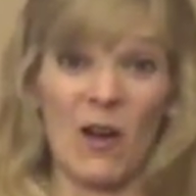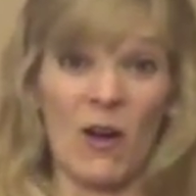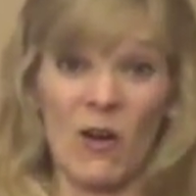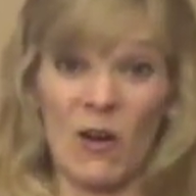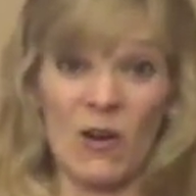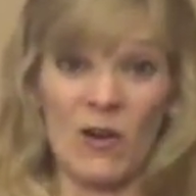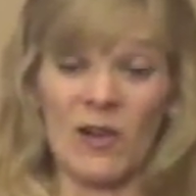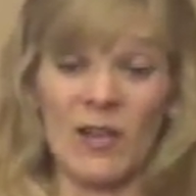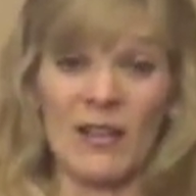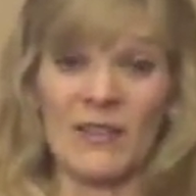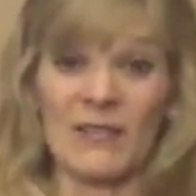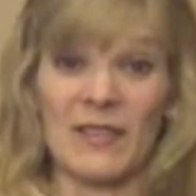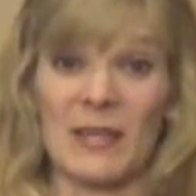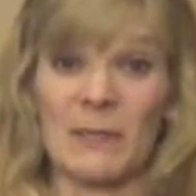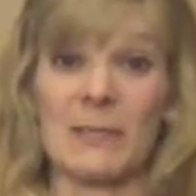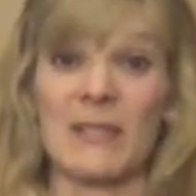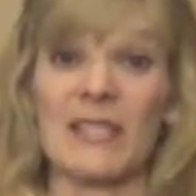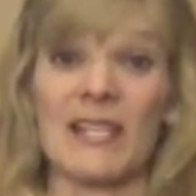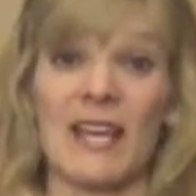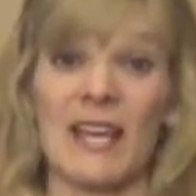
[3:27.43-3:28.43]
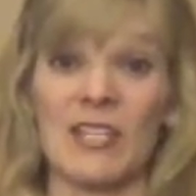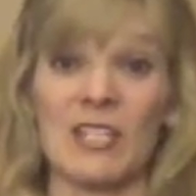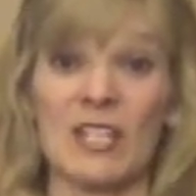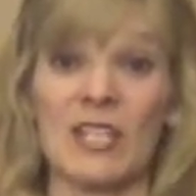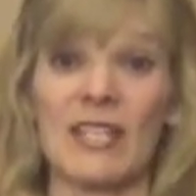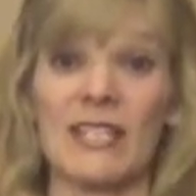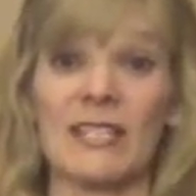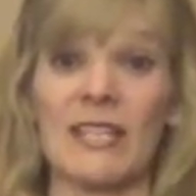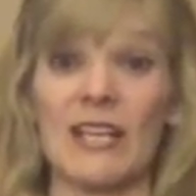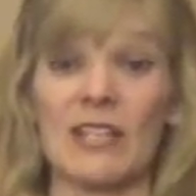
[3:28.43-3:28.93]
all of the
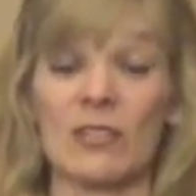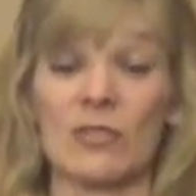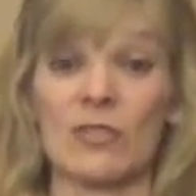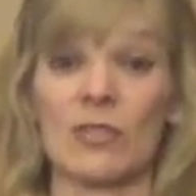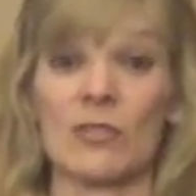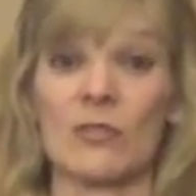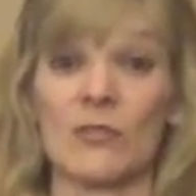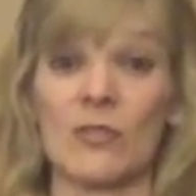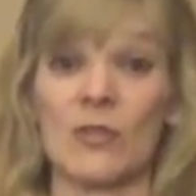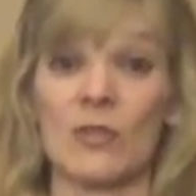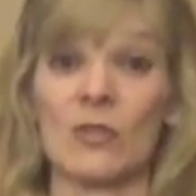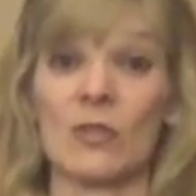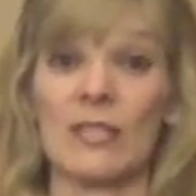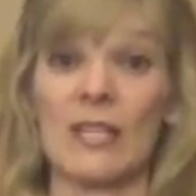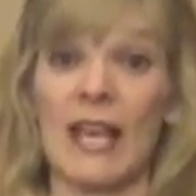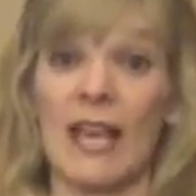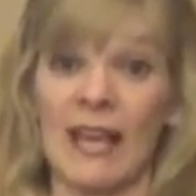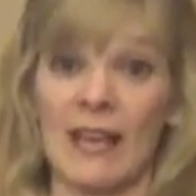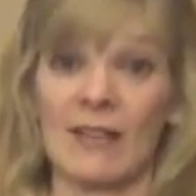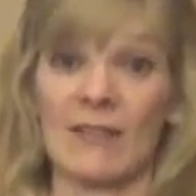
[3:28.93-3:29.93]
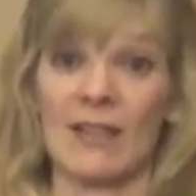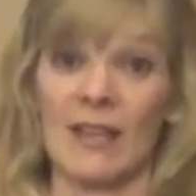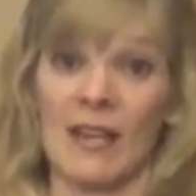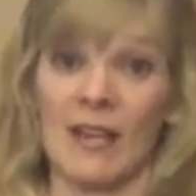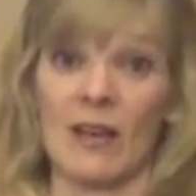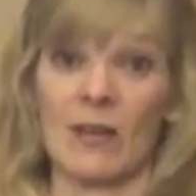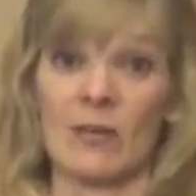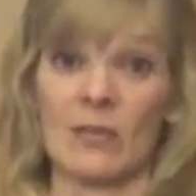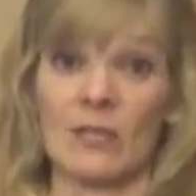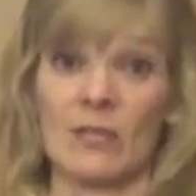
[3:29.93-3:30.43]
potentially dangerous foods out of the
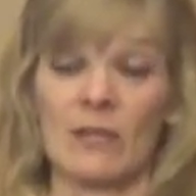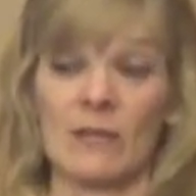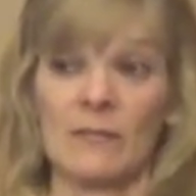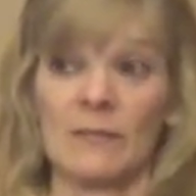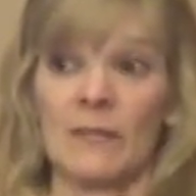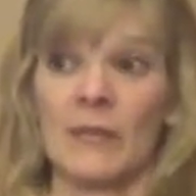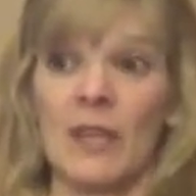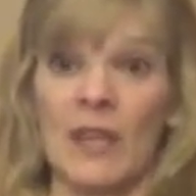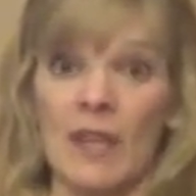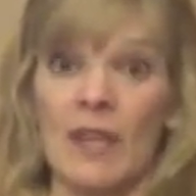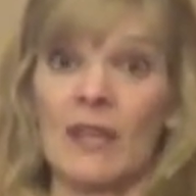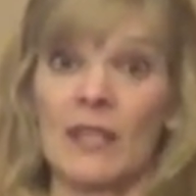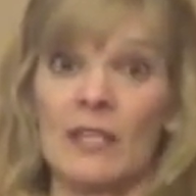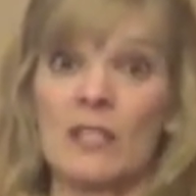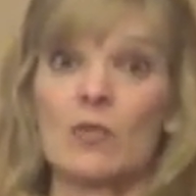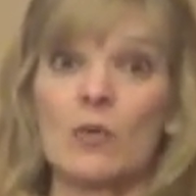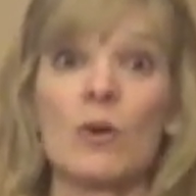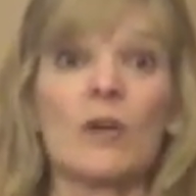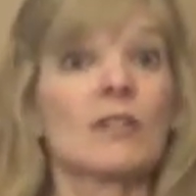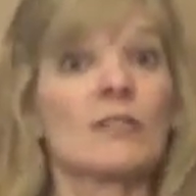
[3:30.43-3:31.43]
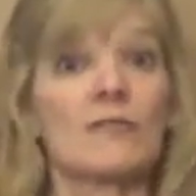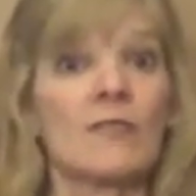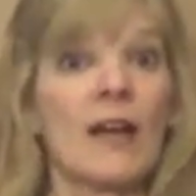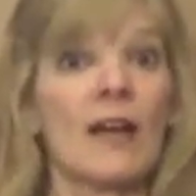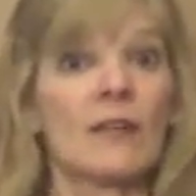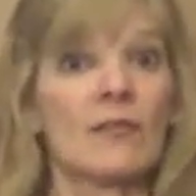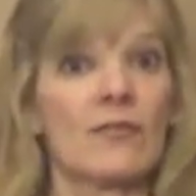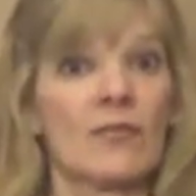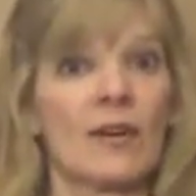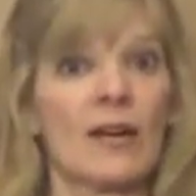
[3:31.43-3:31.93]
house. And it's worked
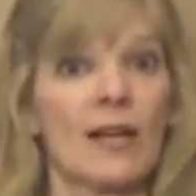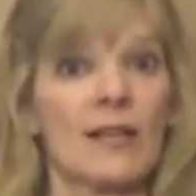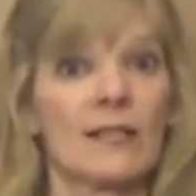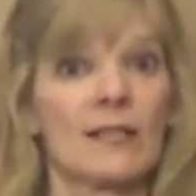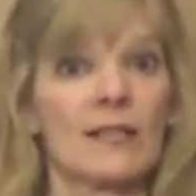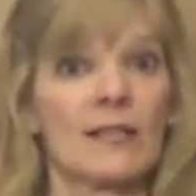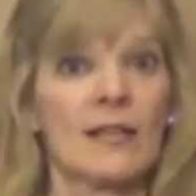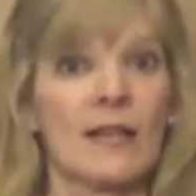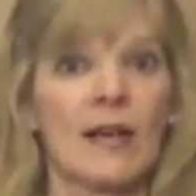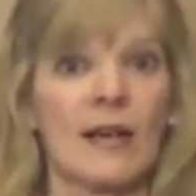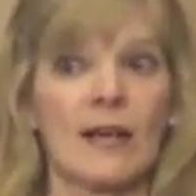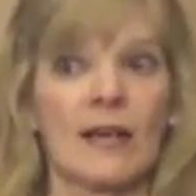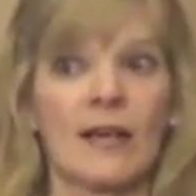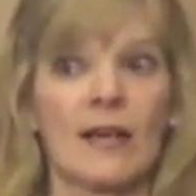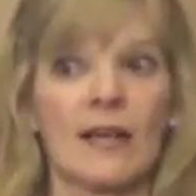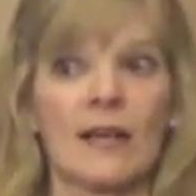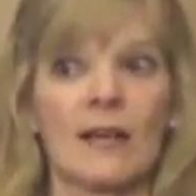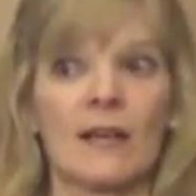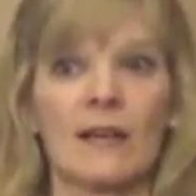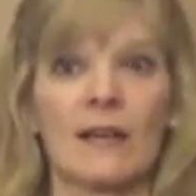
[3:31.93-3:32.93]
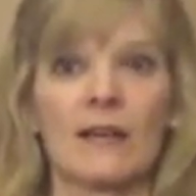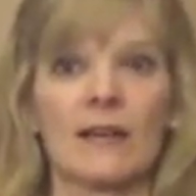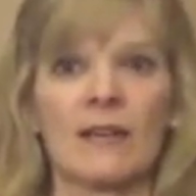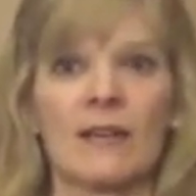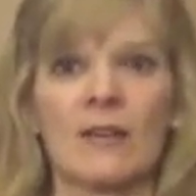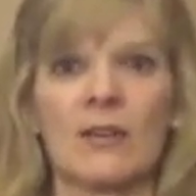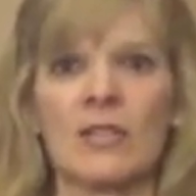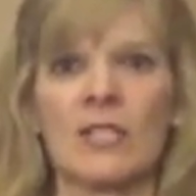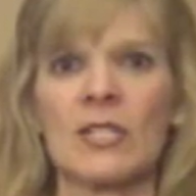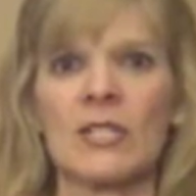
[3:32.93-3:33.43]
fine for us.
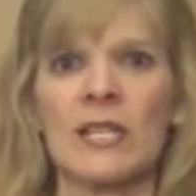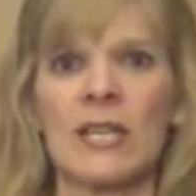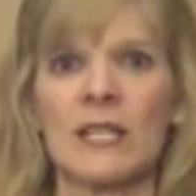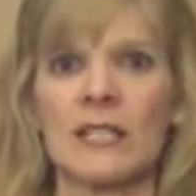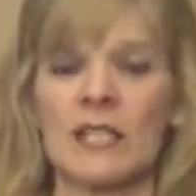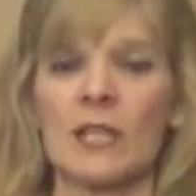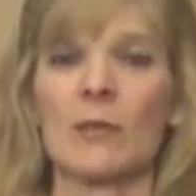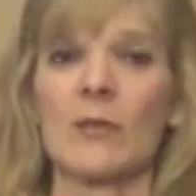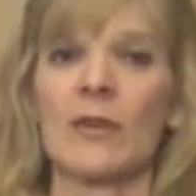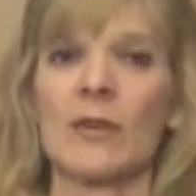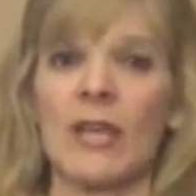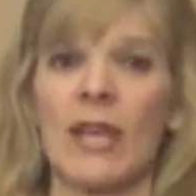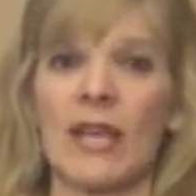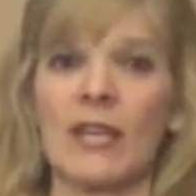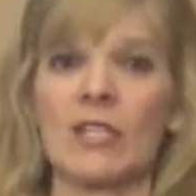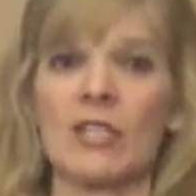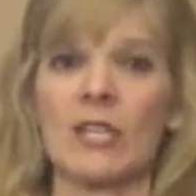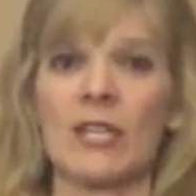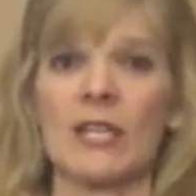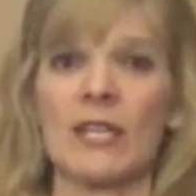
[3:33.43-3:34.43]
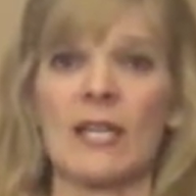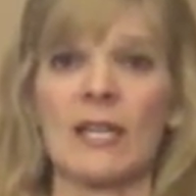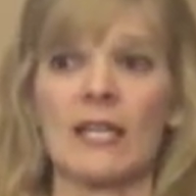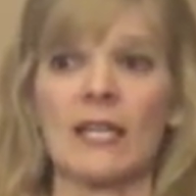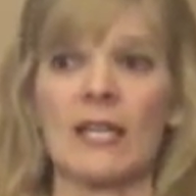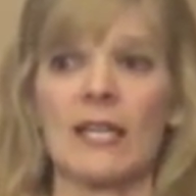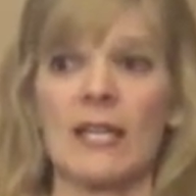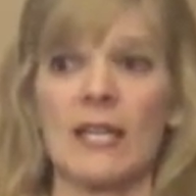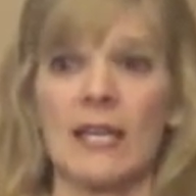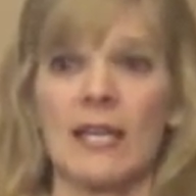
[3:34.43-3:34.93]
It just takes communication
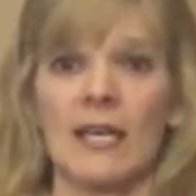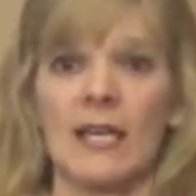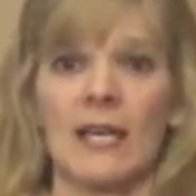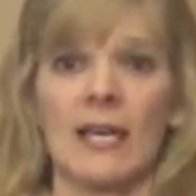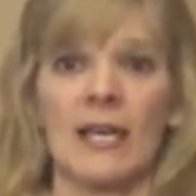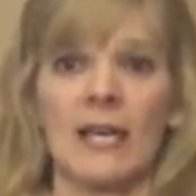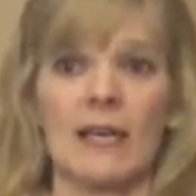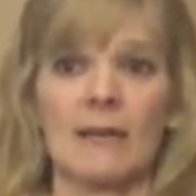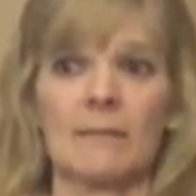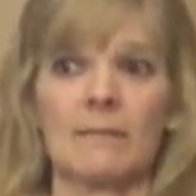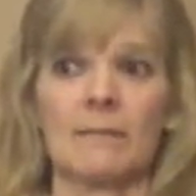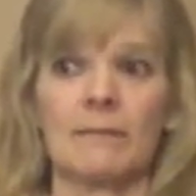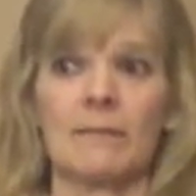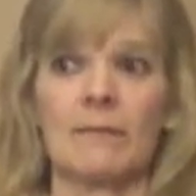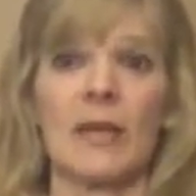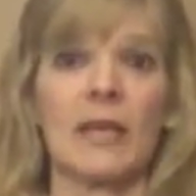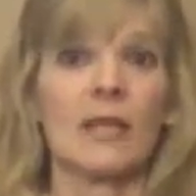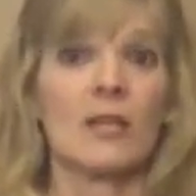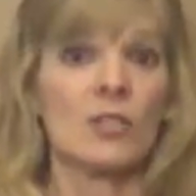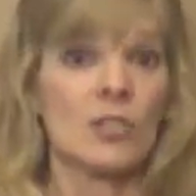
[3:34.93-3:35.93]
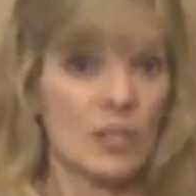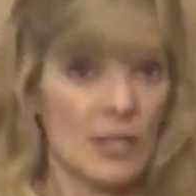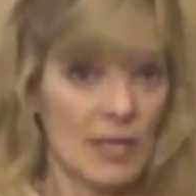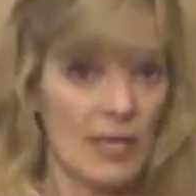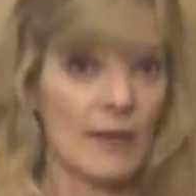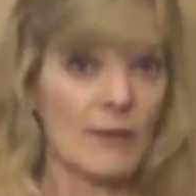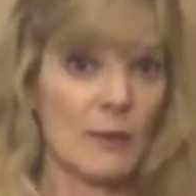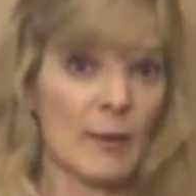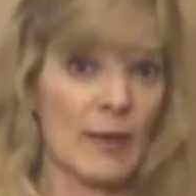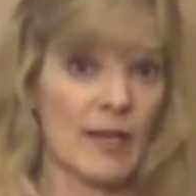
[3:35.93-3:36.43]
and making sure
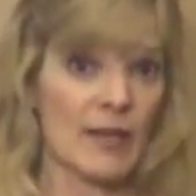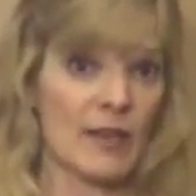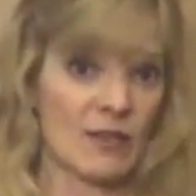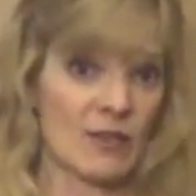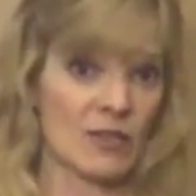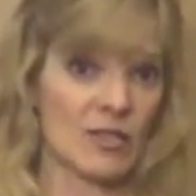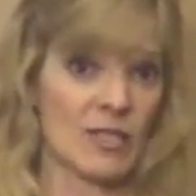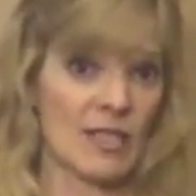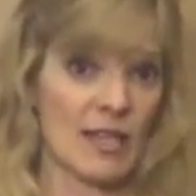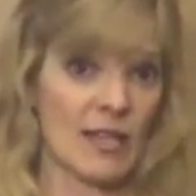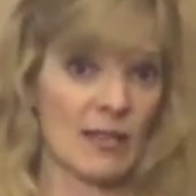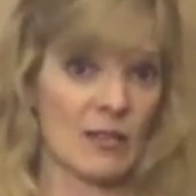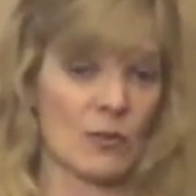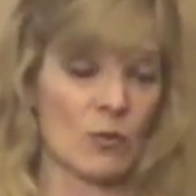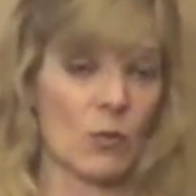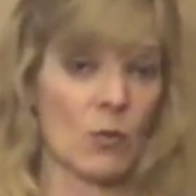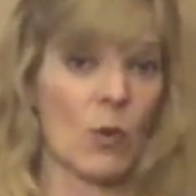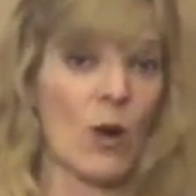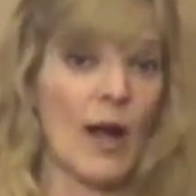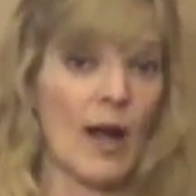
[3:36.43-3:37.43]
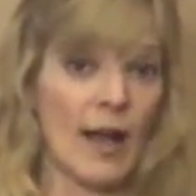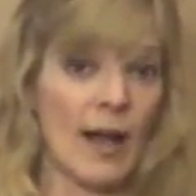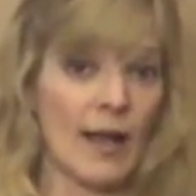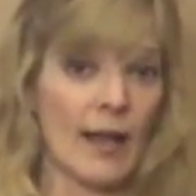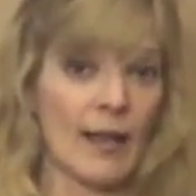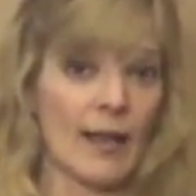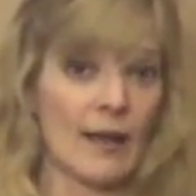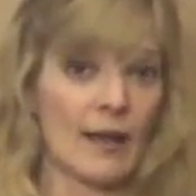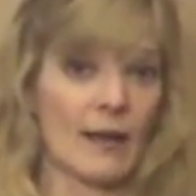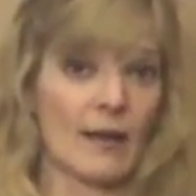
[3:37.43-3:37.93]
that everybody understands
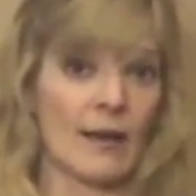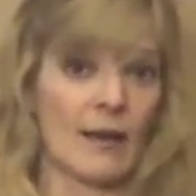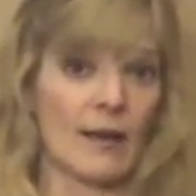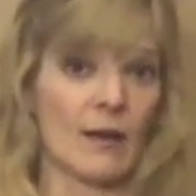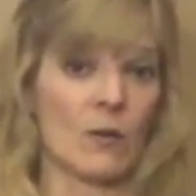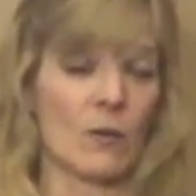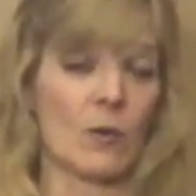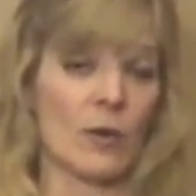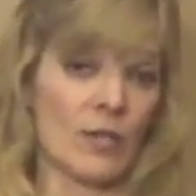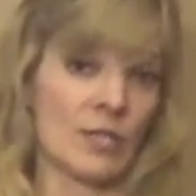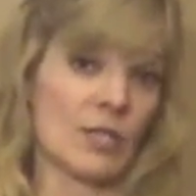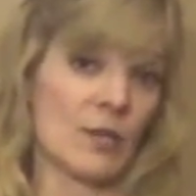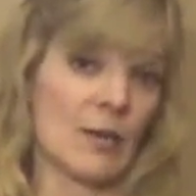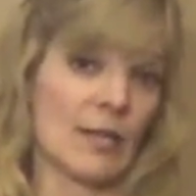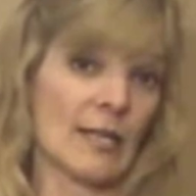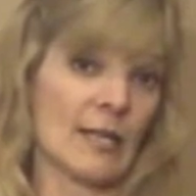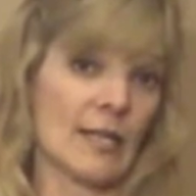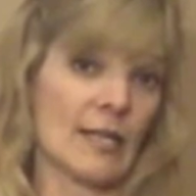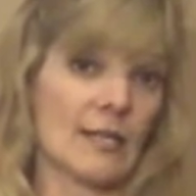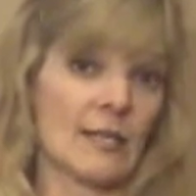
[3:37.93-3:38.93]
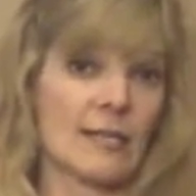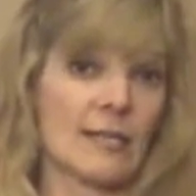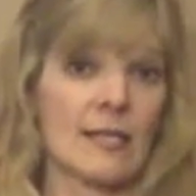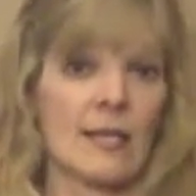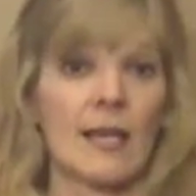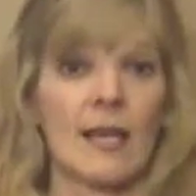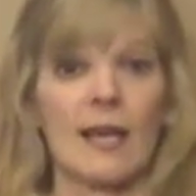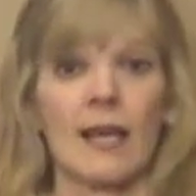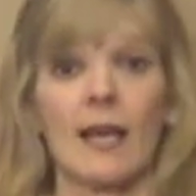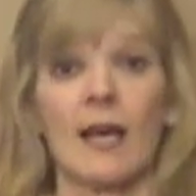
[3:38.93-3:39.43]
why we're doing this.